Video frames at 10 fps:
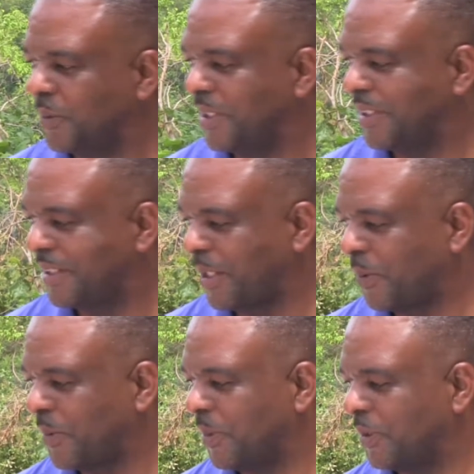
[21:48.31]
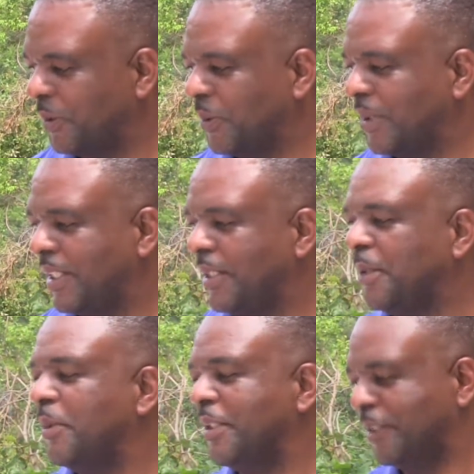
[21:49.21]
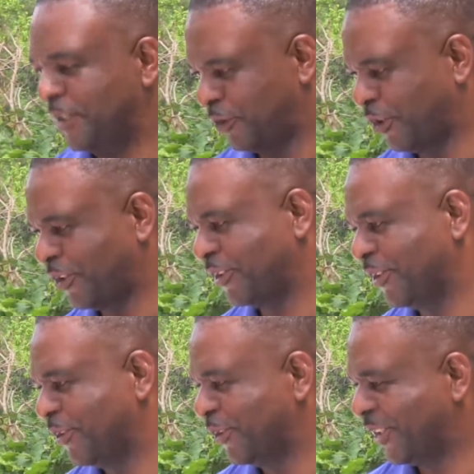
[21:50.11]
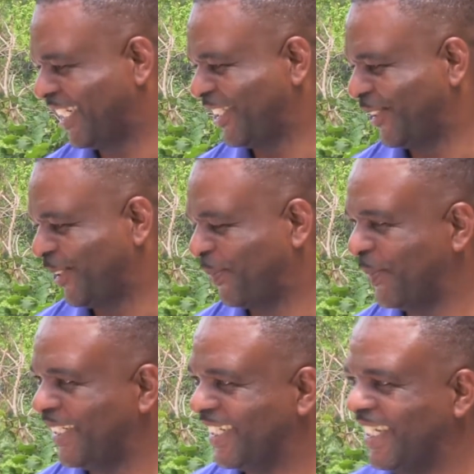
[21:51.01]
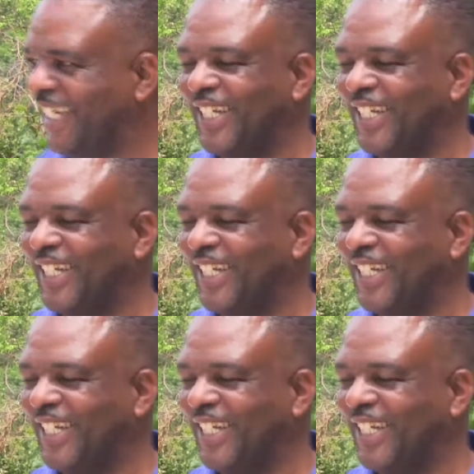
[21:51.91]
meaning that we must do a little bit of destruction of the road, so to speak,